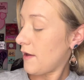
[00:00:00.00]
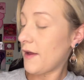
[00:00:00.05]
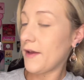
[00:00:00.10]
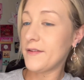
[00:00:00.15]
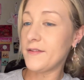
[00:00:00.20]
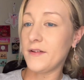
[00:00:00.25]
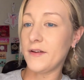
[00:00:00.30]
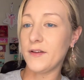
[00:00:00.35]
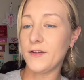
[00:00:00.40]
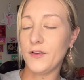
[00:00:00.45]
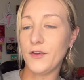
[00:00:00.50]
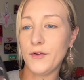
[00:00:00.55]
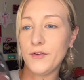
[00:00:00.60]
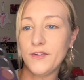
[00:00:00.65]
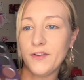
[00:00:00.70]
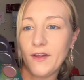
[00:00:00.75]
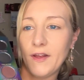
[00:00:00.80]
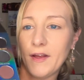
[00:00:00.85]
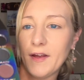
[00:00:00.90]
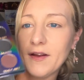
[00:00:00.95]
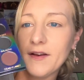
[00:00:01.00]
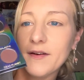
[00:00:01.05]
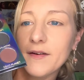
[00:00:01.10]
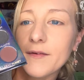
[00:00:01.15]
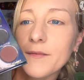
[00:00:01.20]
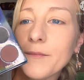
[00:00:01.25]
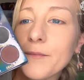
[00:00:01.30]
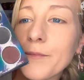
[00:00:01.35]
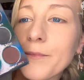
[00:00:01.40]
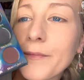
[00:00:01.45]
I didn't use it yet.
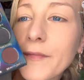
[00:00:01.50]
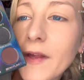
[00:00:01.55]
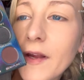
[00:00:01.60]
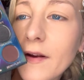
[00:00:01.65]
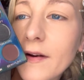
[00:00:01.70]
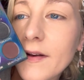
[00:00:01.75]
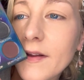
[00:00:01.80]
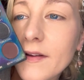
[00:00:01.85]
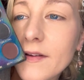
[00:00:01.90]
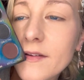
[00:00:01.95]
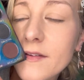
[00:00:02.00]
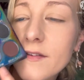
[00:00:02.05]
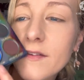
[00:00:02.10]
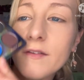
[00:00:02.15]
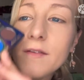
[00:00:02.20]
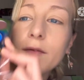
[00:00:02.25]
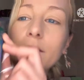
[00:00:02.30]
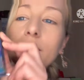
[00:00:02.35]
Here it is.